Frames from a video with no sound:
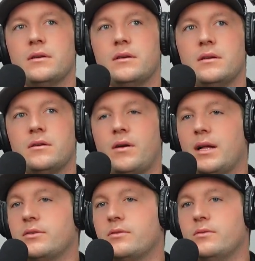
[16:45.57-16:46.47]
grad
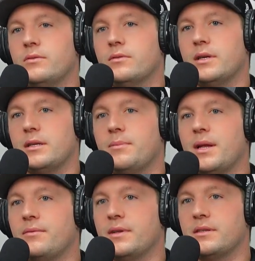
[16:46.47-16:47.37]
school, the
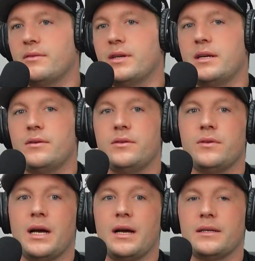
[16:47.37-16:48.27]
benefits of it. I know you
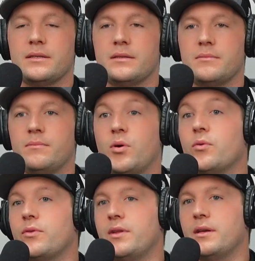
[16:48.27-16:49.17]
guys
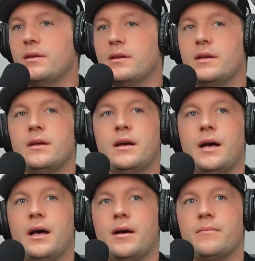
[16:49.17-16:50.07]
both did.
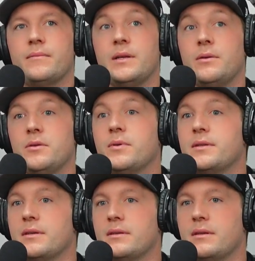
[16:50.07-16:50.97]
You went
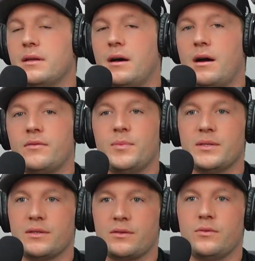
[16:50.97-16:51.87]
to Harvard
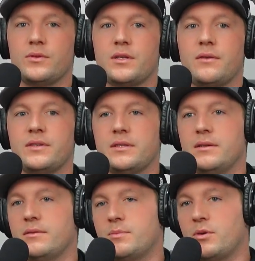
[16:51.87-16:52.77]
Business School, which obviously
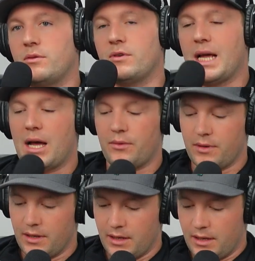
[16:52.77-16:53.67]
is pretty renowned.
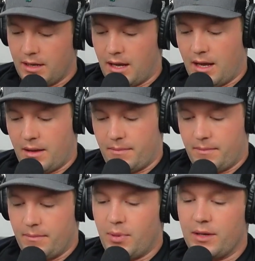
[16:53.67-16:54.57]

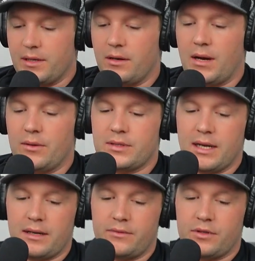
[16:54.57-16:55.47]
But
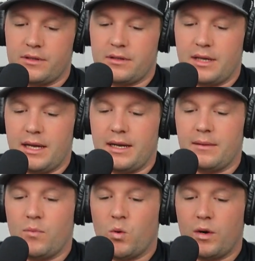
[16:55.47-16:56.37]
outside of just getting
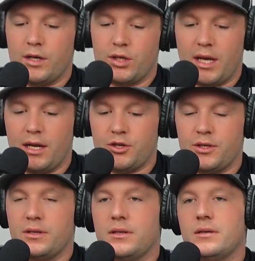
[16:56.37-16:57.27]
more
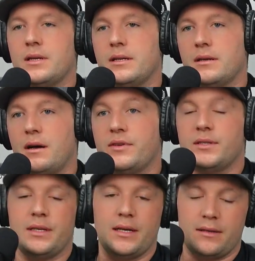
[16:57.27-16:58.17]
education, and
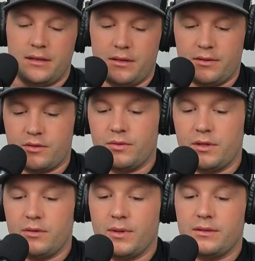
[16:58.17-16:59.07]
obviously at the school that
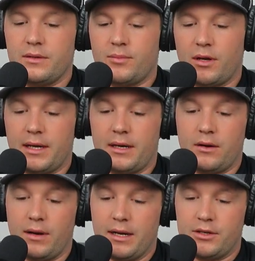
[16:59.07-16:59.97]
you went to, you probably got a
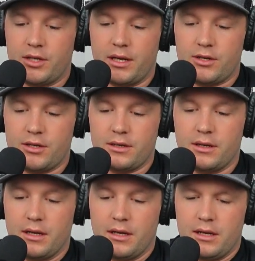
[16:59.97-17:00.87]
great education.
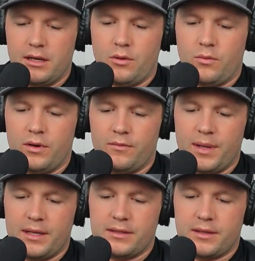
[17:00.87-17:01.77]
What have
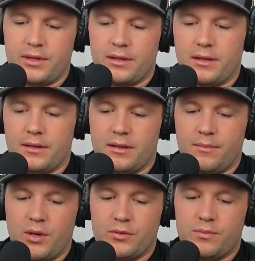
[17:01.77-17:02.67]
been some of the
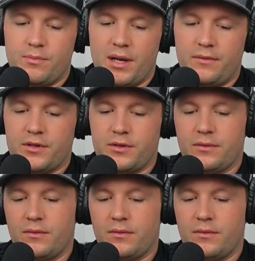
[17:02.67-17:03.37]
most beneficial and